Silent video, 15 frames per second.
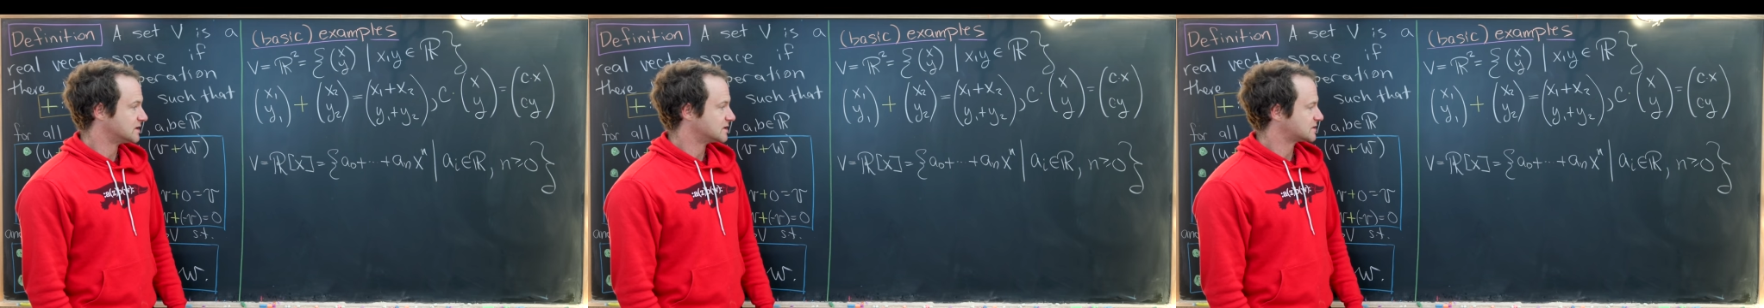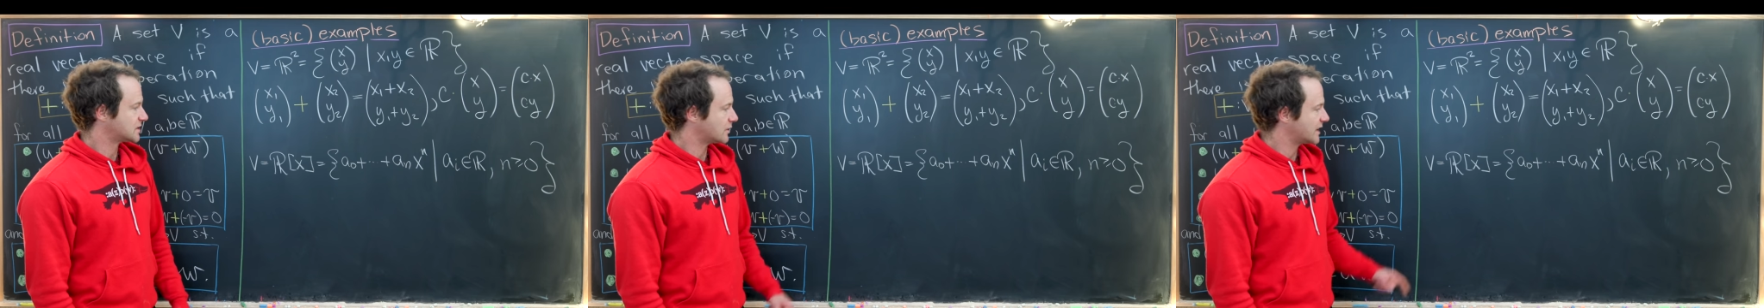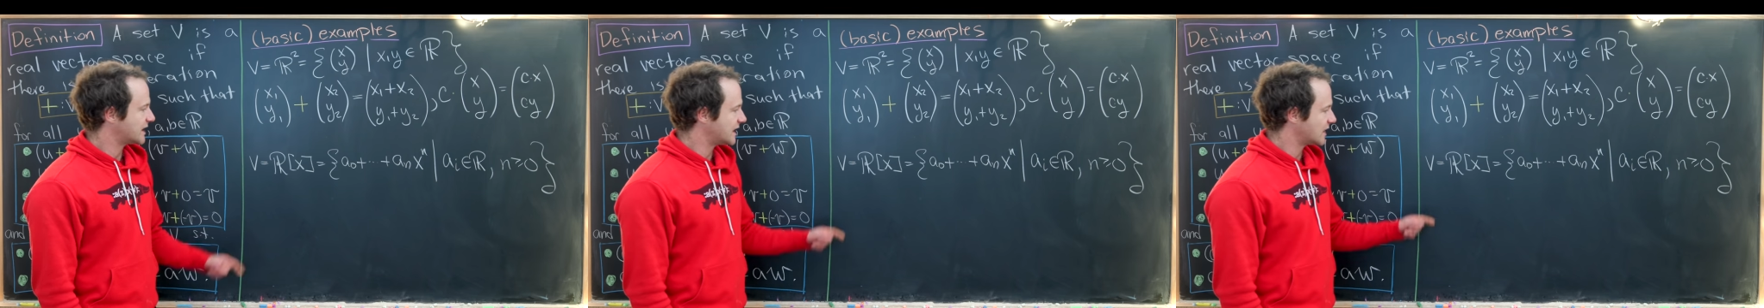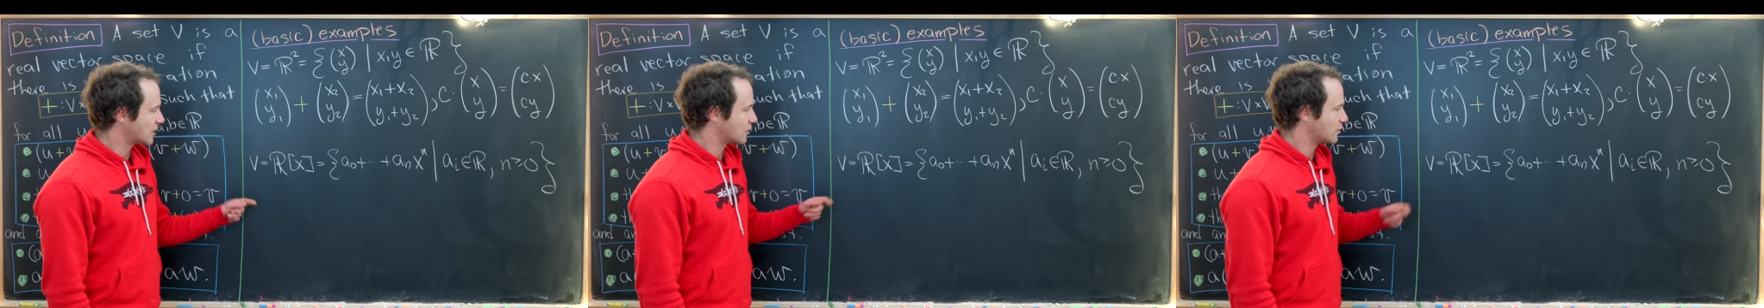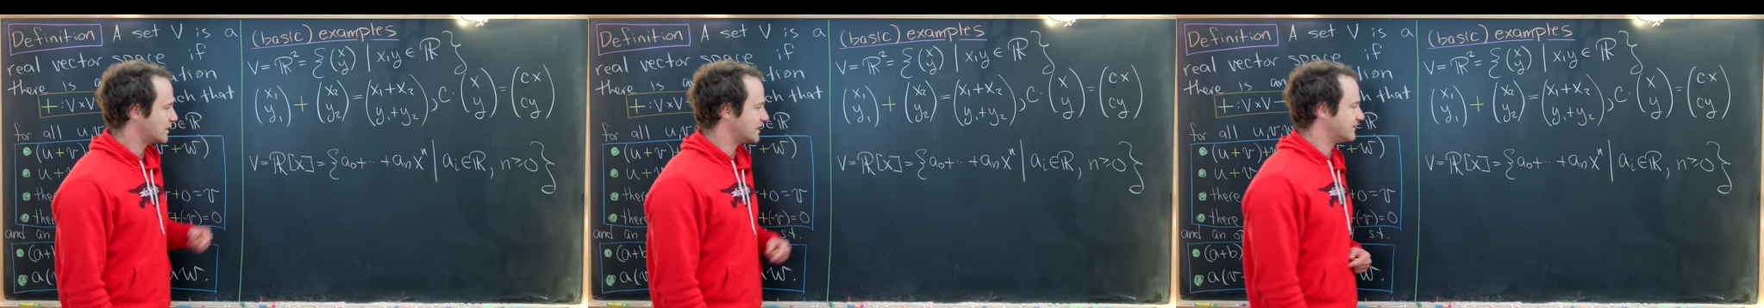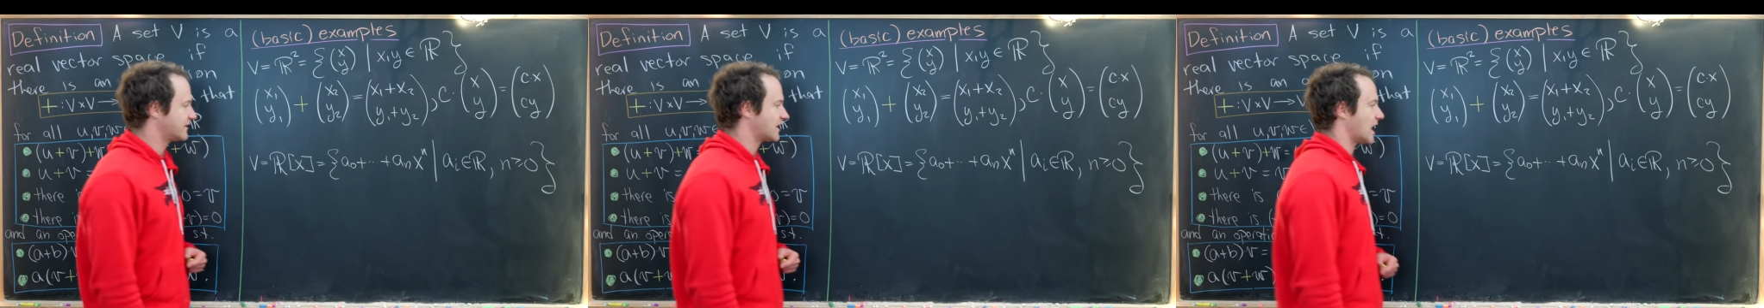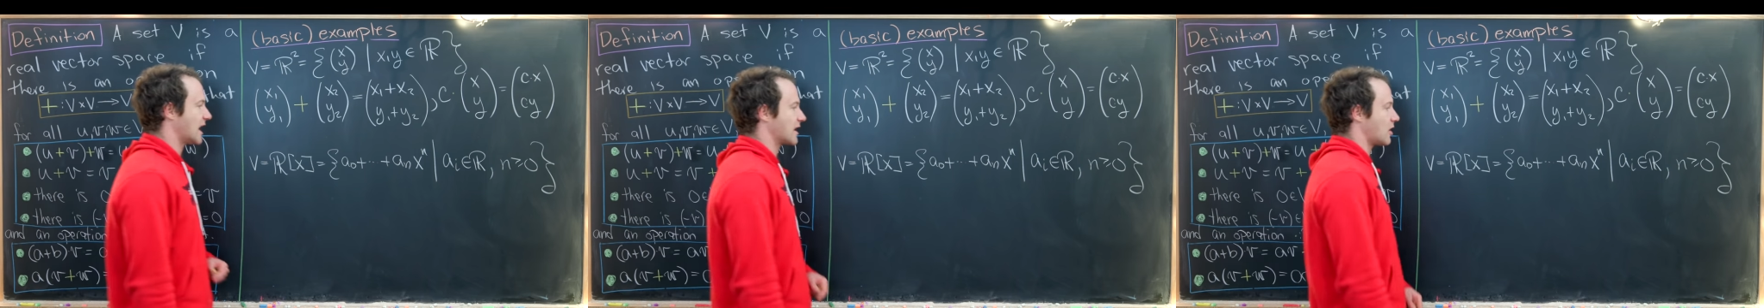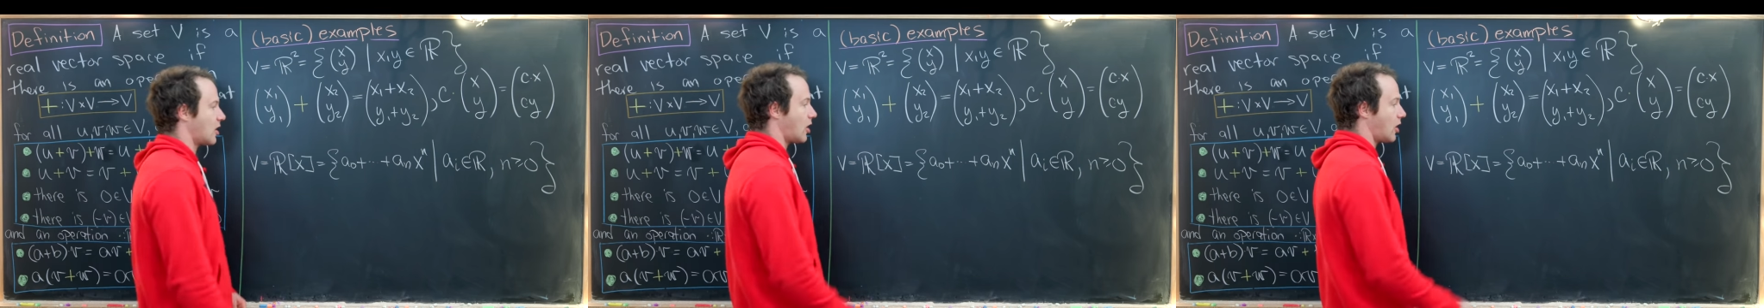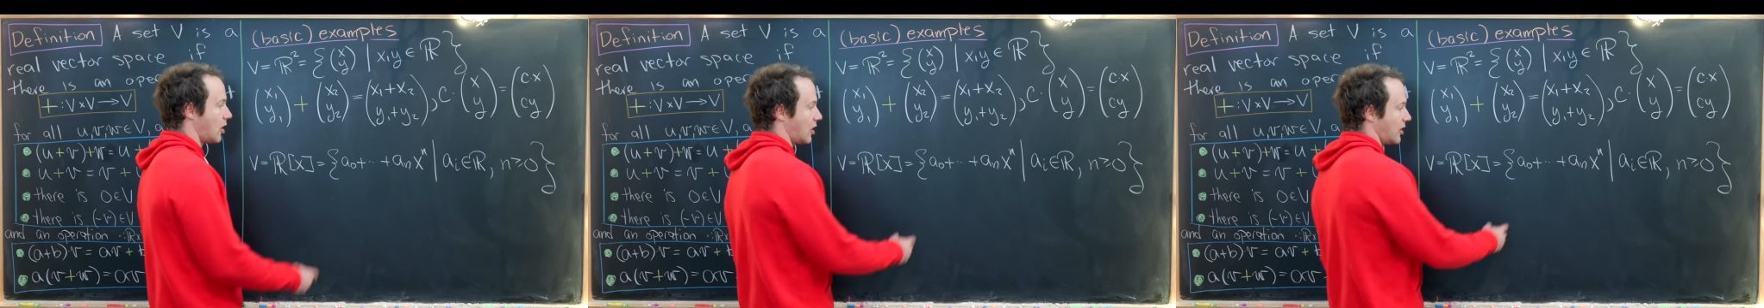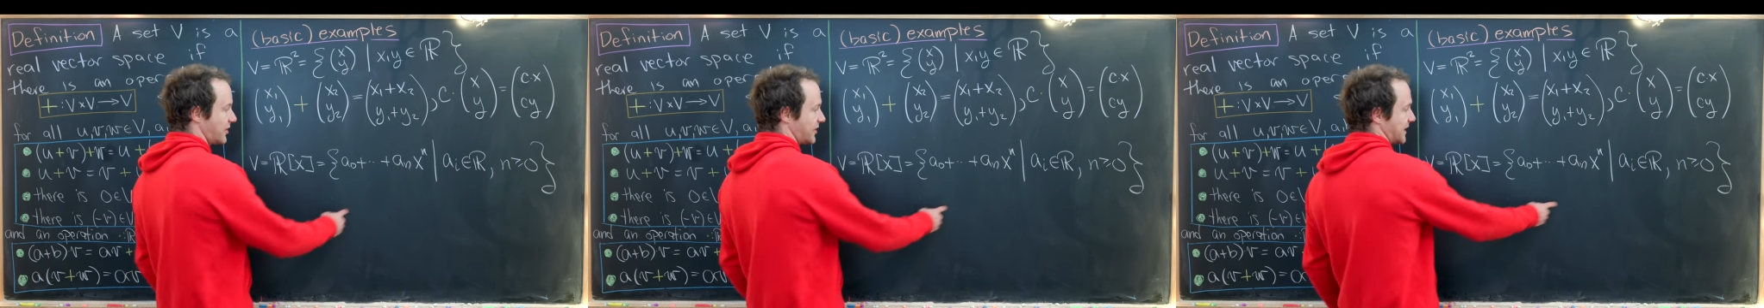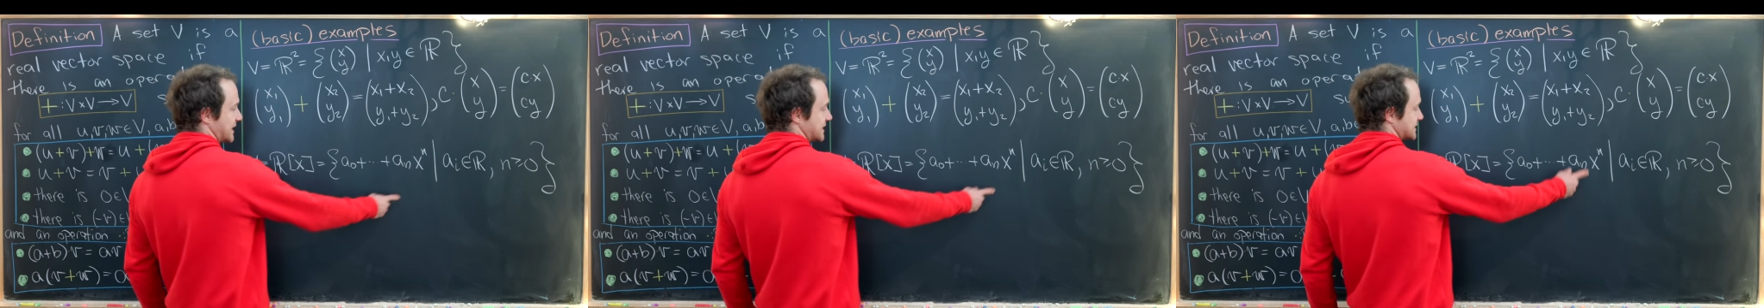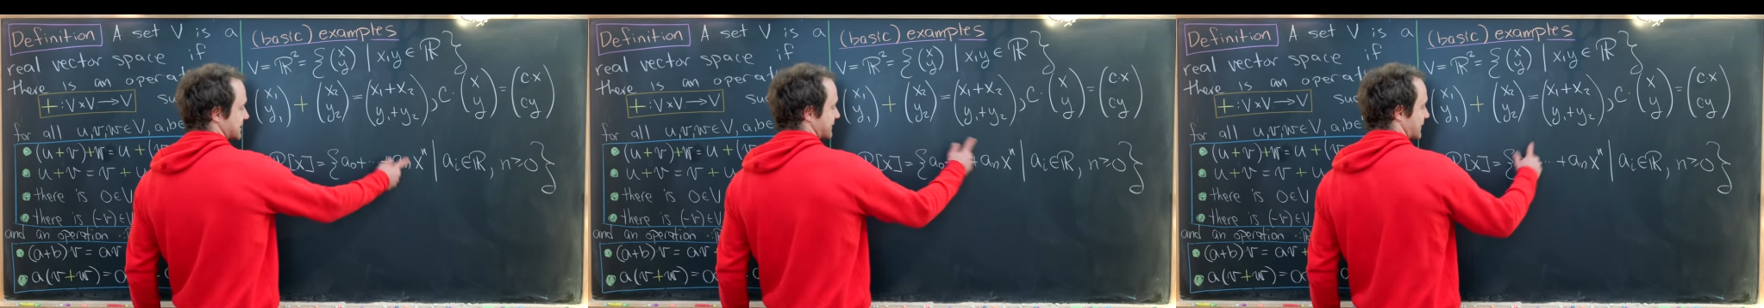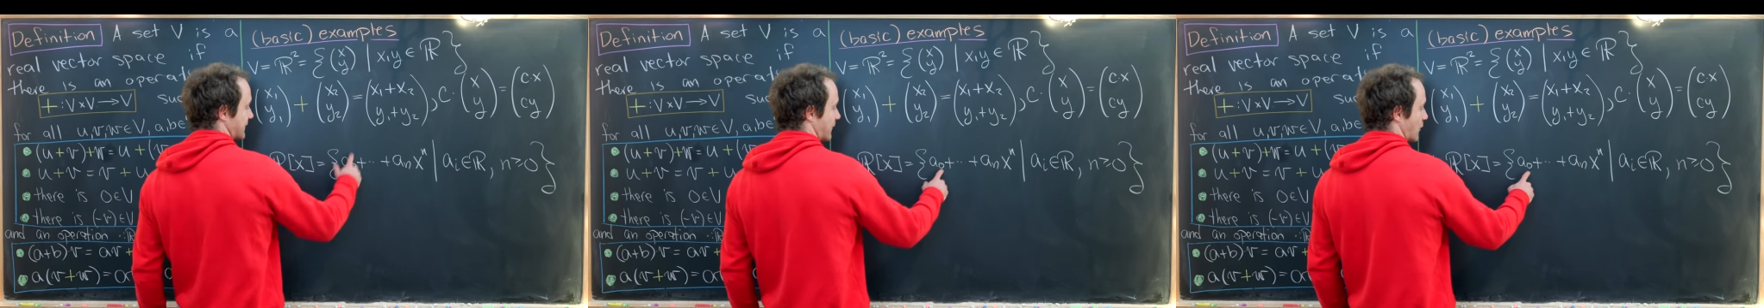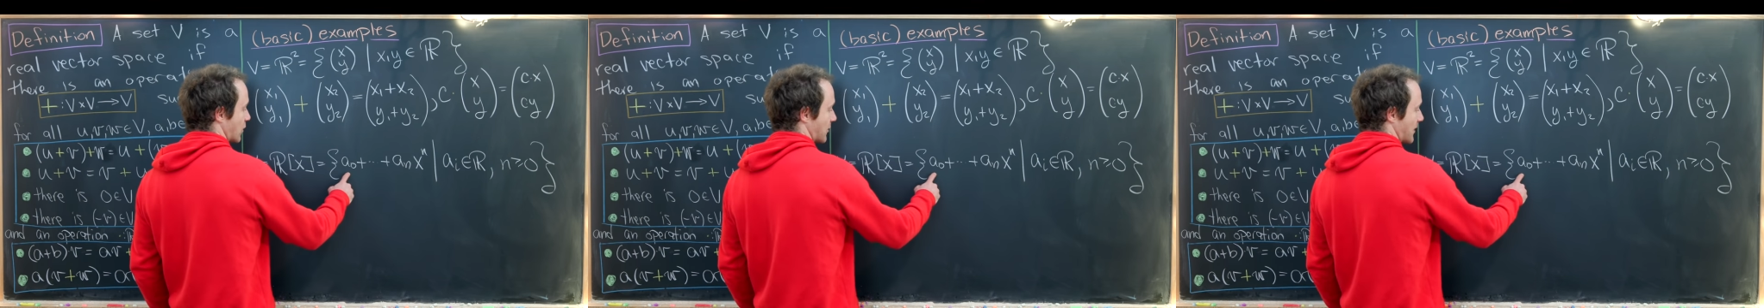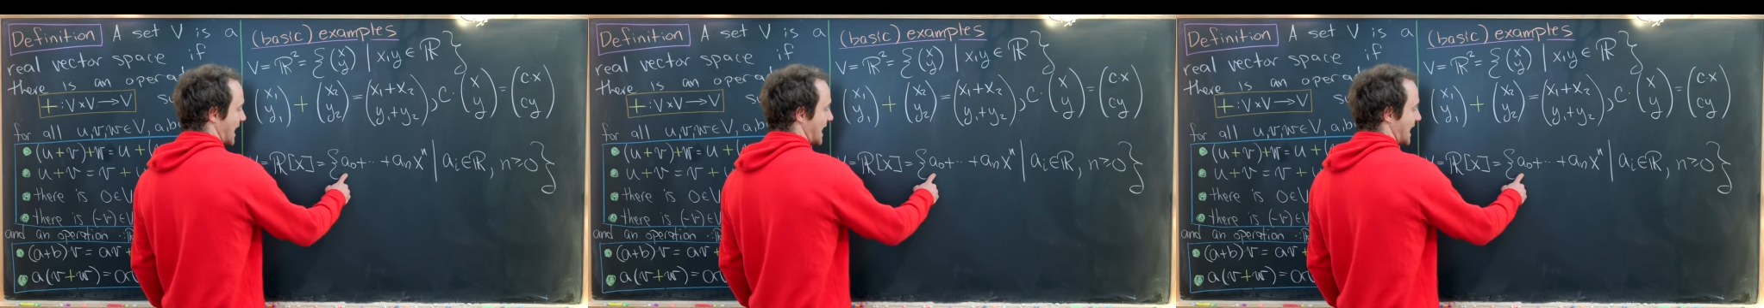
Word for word: So here we've got all things of the form